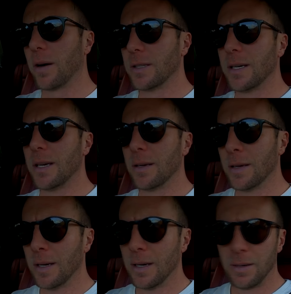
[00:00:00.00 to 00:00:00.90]
RT,
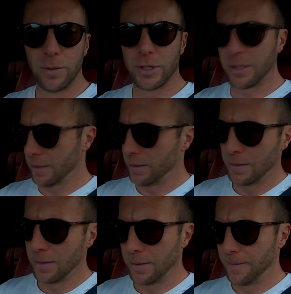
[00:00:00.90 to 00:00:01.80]
which
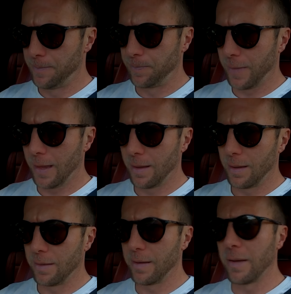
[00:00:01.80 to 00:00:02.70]

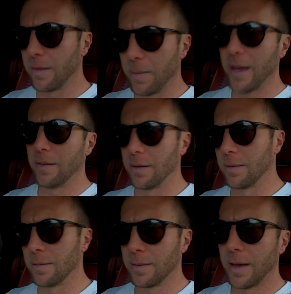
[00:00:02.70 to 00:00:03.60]
sounds
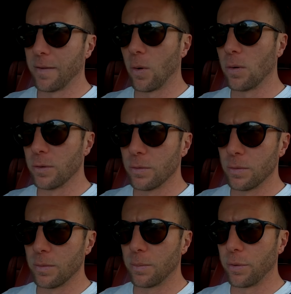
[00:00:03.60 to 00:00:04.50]
amazing. I have a whole
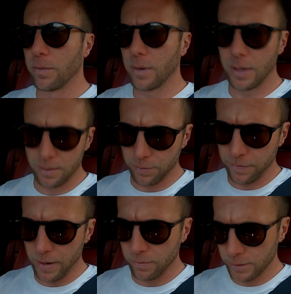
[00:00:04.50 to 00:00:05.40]
new
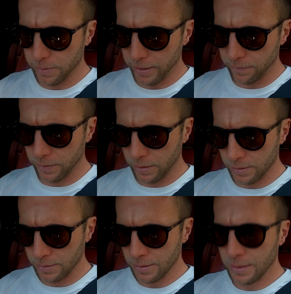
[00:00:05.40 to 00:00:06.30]
profound respect
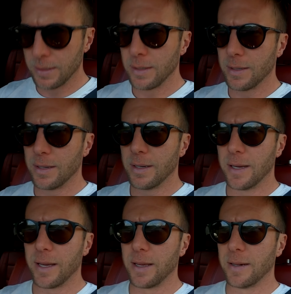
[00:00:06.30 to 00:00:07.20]
for
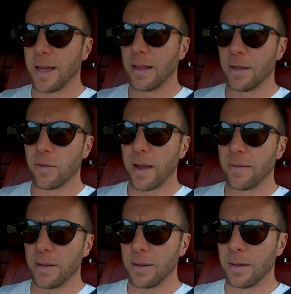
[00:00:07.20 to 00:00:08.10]
a daily
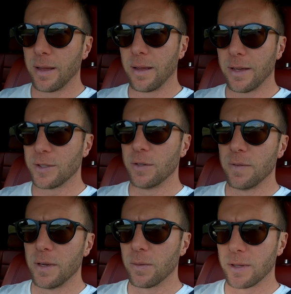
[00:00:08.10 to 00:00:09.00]
driving
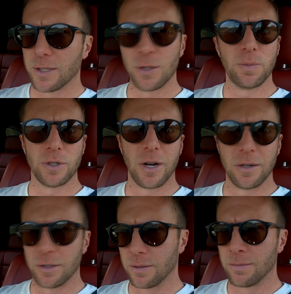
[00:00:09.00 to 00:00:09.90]
SUV with a
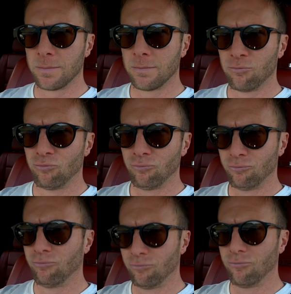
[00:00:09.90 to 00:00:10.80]
supercharger.
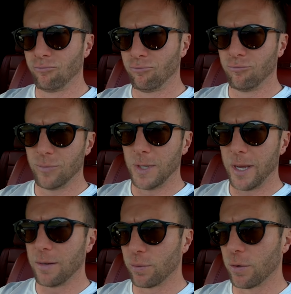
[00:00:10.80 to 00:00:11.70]
It's
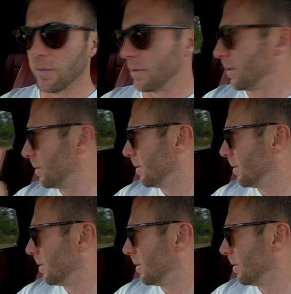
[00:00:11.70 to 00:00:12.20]
Nate approved.